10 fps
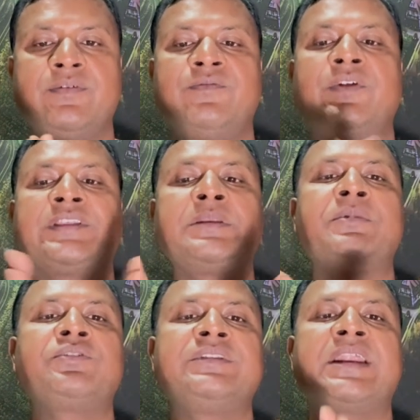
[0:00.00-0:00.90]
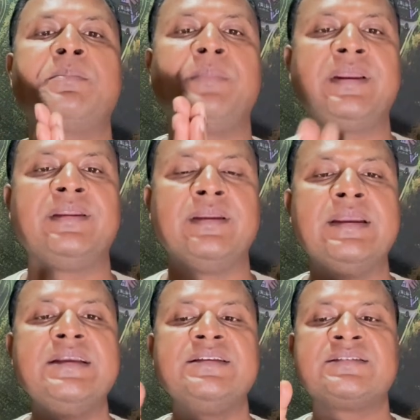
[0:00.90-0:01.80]
For Agile method, there are many:
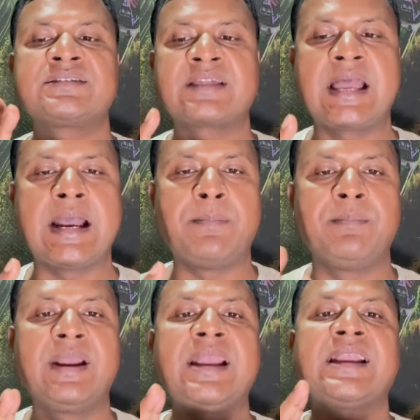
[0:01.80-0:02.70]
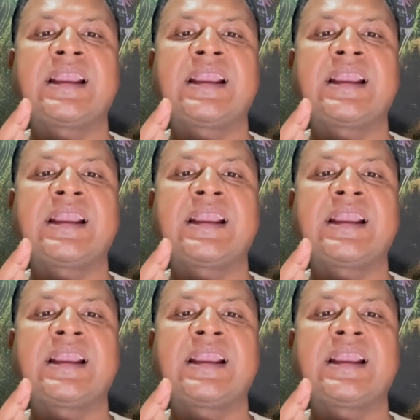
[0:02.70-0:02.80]
Scrum,